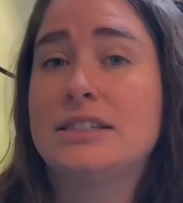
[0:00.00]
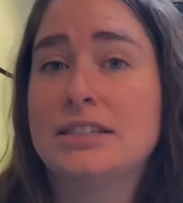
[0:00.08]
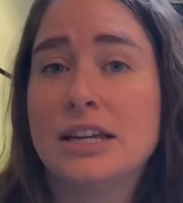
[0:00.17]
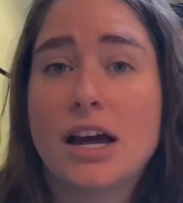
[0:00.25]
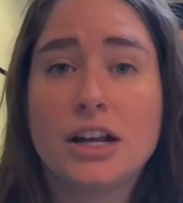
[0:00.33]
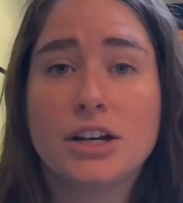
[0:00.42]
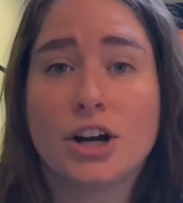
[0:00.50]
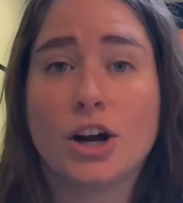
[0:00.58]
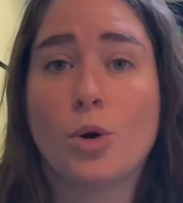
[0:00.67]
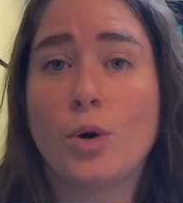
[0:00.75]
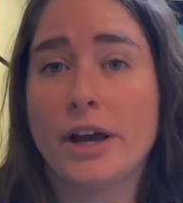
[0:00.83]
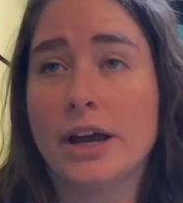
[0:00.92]
sit under
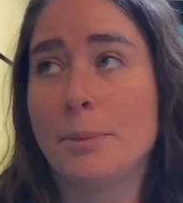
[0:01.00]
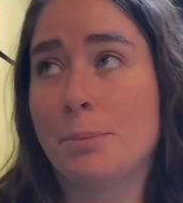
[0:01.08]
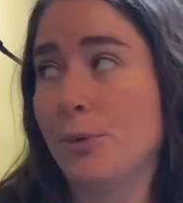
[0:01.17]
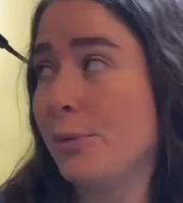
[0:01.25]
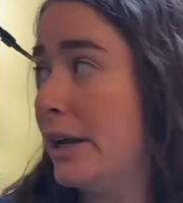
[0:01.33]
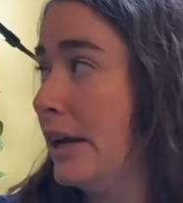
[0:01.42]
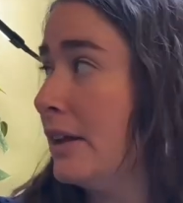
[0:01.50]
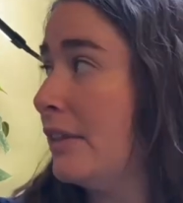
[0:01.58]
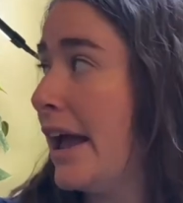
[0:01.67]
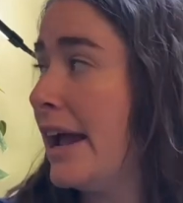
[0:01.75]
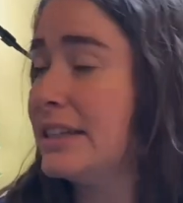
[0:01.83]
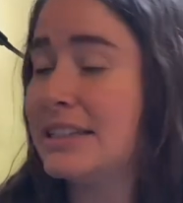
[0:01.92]
Hoya Barina
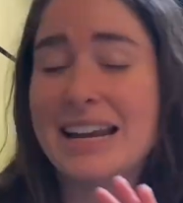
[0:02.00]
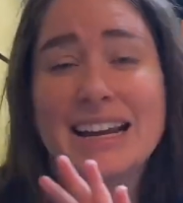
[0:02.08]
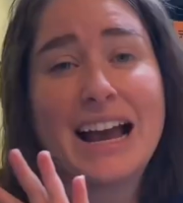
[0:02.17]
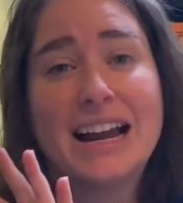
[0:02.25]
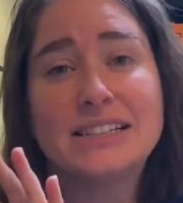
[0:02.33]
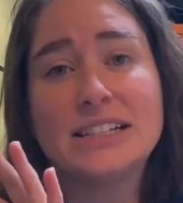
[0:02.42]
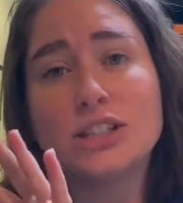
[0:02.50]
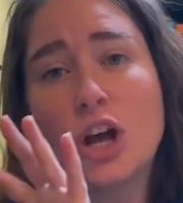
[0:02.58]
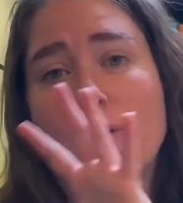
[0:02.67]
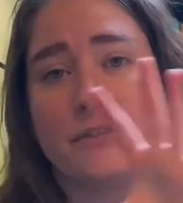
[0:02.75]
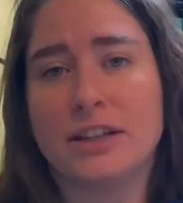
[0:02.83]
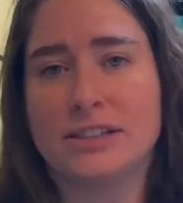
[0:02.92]
lights, and it kind of sits
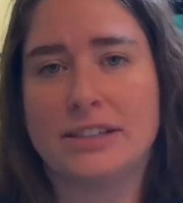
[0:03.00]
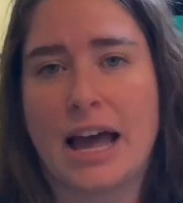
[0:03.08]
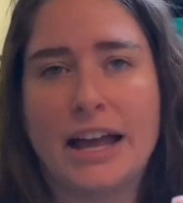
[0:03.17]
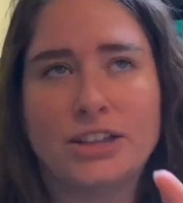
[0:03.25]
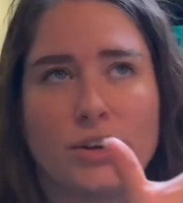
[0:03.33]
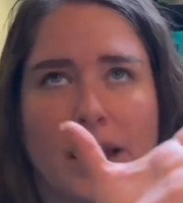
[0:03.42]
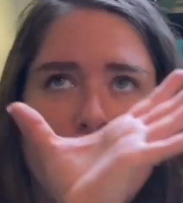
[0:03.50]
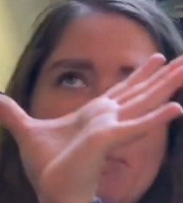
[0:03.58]
off to the side. So I have